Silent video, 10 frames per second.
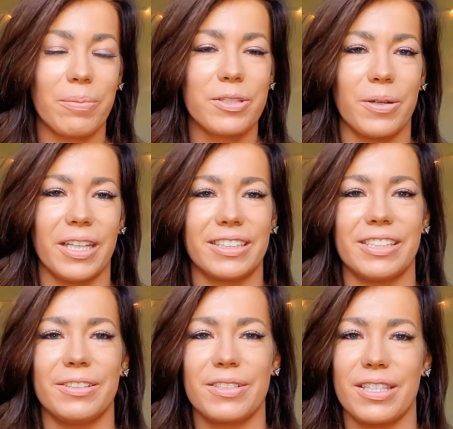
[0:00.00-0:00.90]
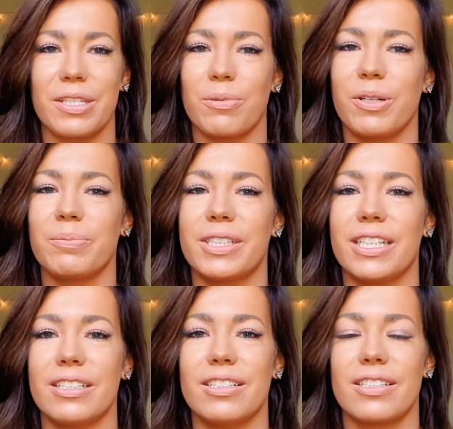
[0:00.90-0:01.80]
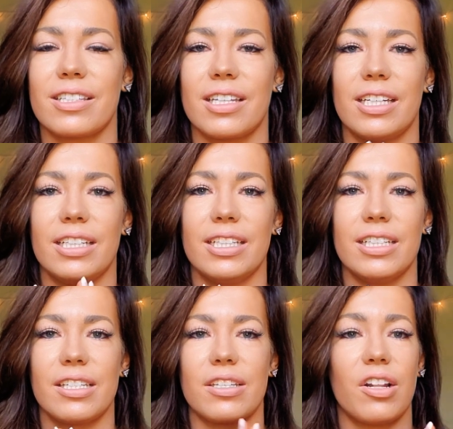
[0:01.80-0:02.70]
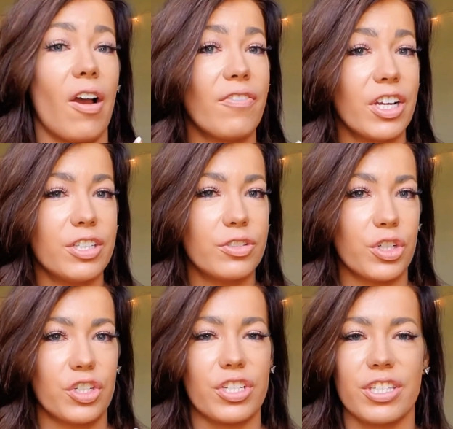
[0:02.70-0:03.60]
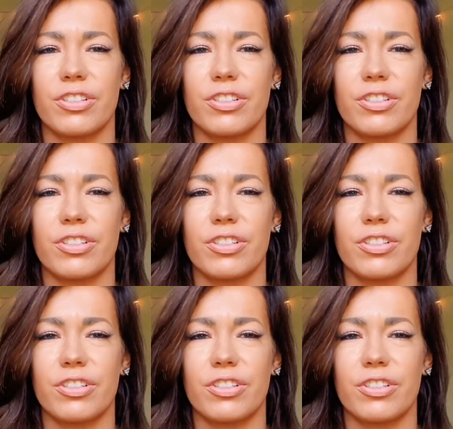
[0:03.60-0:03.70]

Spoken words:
So I like to use this one because it is not very nutritious.